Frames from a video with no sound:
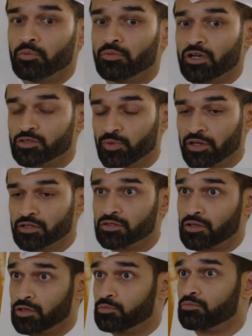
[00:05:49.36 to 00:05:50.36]
Explaining
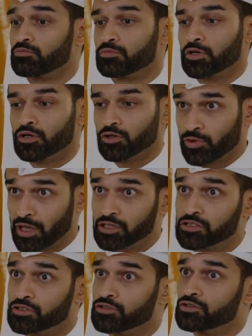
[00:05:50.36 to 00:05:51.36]
to them
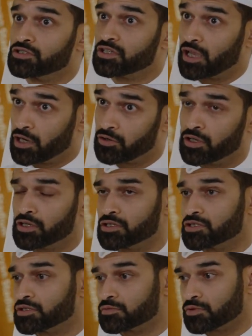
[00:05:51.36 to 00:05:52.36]
locations,
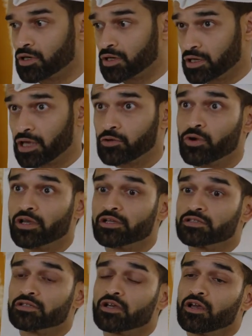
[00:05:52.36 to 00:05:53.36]
areas,
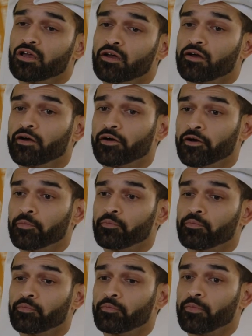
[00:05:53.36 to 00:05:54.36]
gateways,
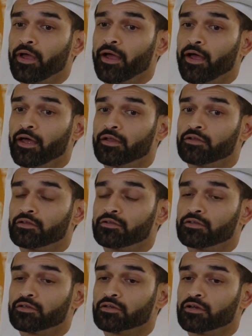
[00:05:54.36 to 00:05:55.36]

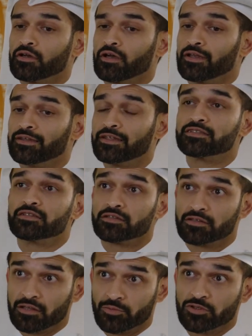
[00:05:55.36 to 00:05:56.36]
and listening
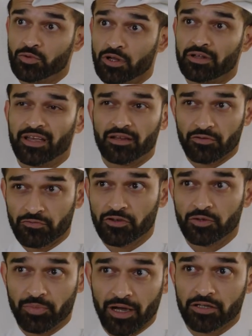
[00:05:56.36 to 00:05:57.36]
to them as well, getting the
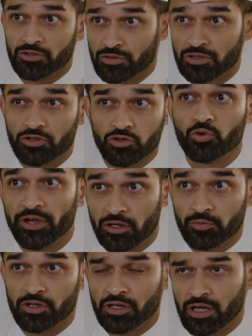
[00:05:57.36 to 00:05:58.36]
feedback. So it's a two-way
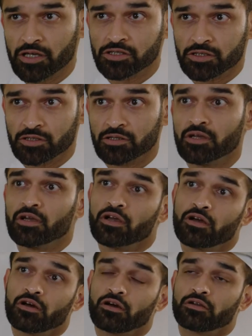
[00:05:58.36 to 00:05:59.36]
communication
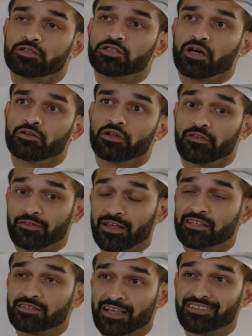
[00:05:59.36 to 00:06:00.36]
channel. I think
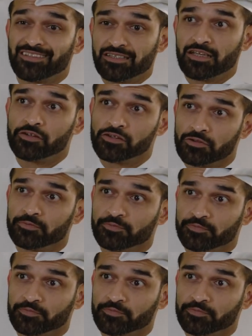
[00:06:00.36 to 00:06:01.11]
that's essential.